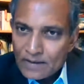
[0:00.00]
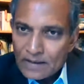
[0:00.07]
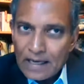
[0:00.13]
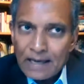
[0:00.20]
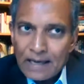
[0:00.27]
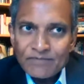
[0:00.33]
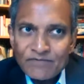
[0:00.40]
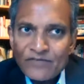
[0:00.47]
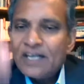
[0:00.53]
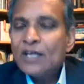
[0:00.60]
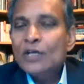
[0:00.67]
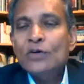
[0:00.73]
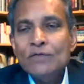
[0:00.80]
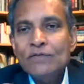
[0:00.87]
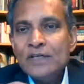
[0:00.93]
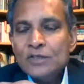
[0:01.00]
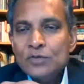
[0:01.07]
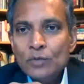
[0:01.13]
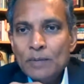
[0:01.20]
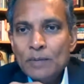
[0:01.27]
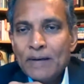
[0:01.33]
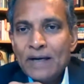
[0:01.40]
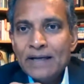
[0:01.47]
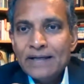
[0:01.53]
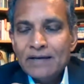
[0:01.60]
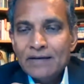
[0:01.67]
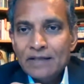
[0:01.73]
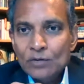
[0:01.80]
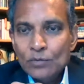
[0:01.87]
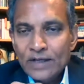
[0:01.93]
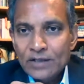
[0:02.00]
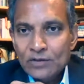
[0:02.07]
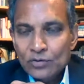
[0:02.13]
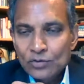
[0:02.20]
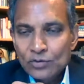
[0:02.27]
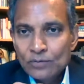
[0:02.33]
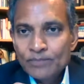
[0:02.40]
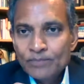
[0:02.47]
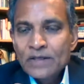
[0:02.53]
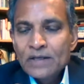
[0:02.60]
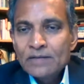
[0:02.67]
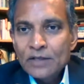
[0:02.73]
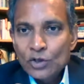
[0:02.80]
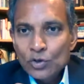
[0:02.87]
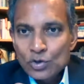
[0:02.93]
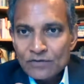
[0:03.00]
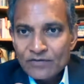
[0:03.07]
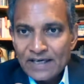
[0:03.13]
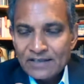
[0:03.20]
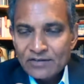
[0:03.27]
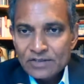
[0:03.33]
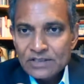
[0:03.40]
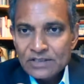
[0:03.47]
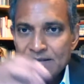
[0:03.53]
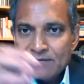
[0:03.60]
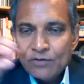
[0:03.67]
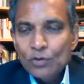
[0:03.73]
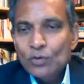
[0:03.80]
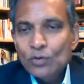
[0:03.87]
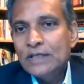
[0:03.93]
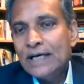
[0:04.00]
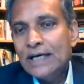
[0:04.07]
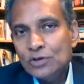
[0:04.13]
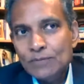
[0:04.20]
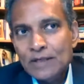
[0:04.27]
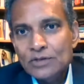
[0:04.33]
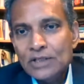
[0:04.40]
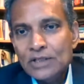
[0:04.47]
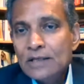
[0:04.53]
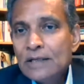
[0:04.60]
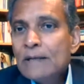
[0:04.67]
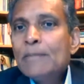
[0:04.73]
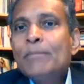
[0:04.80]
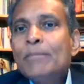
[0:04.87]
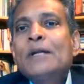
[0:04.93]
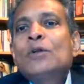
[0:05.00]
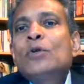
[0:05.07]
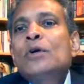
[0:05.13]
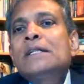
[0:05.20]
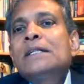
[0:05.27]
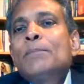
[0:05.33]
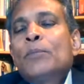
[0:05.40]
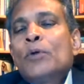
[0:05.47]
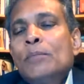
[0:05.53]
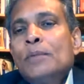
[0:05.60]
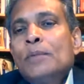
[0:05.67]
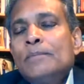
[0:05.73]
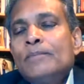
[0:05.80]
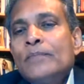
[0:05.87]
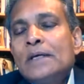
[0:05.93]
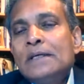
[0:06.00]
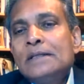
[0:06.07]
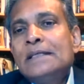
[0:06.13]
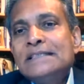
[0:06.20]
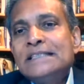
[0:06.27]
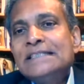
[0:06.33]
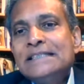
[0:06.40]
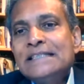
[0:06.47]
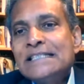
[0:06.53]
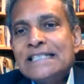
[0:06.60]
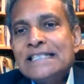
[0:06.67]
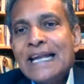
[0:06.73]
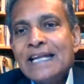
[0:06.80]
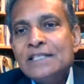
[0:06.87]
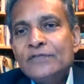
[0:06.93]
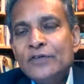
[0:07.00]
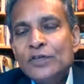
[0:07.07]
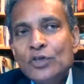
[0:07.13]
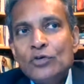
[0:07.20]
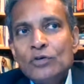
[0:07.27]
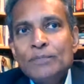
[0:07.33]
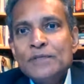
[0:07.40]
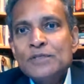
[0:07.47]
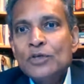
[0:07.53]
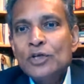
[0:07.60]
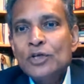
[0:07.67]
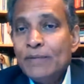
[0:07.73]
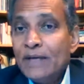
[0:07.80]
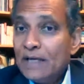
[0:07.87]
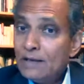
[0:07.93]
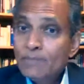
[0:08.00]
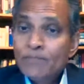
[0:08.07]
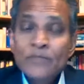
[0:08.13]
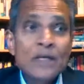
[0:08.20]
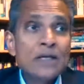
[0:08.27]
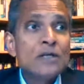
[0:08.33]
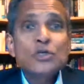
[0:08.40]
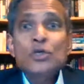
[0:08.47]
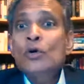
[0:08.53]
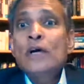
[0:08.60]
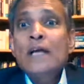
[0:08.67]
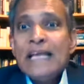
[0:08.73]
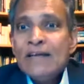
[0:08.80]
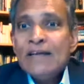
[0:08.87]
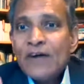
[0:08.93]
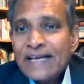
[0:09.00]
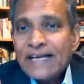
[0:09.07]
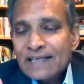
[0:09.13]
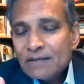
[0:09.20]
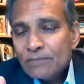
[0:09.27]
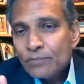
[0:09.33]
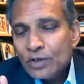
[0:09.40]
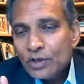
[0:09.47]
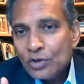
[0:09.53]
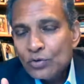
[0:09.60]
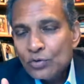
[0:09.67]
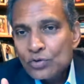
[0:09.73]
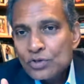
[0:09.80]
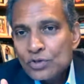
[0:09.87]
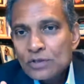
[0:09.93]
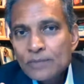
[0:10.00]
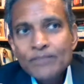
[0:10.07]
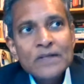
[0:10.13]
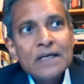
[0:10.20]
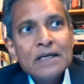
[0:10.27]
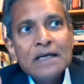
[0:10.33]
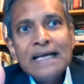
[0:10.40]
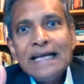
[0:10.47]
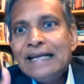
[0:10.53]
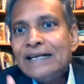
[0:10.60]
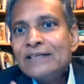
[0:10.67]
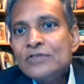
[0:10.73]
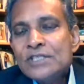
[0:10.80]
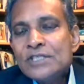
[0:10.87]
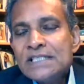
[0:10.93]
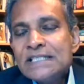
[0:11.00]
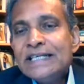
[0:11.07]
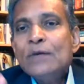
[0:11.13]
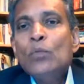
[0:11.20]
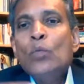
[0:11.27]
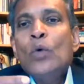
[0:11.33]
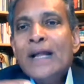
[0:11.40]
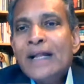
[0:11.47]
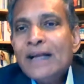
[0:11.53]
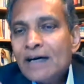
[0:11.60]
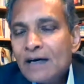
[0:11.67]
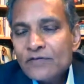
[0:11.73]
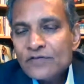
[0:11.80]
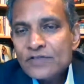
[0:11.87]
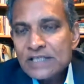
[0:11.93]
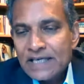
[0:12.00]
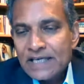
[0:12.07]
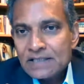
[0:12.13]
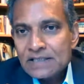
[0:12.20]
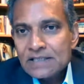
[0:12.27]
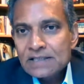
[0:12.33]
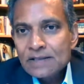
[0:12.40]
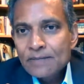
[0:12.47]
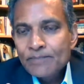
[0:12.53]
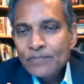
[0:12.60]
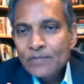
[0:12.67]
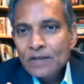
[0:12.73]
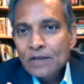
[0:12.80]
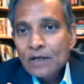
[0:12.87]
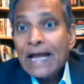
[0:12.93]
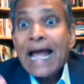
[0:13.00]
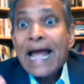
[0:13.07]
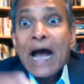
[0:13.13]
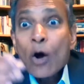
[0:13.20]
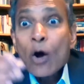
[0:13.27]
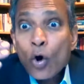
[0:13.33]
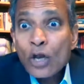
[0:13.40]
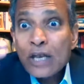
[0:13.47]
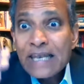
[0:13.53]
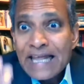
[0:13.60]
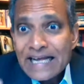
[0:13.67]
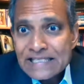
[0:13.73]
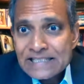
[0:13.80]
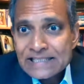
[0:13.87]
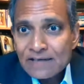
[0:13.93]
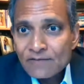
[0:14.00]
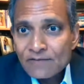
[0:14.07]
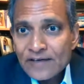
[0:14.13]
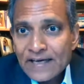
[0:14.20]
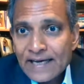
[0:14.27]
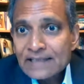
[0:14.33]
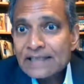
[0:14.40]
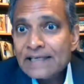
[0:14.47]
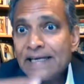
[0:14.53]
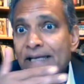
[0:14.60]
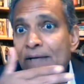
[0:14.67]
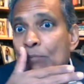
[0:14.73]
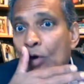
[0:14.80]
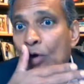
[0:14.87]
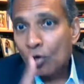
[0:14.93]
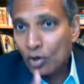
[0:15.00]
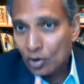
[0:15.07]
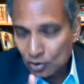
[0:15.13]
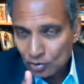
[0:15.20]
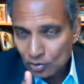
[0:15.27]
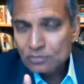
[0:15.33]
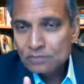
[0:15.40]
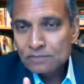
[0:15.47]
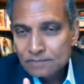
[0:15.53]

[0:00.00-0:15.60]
I'm very convinced we're pioneering the way through the use of hydrogen. I have no doubt about it. But look at the problem. The challenge for Europe is going to be, so if I can produce electricity at 1.5 cents or less, in fact, in Morocco,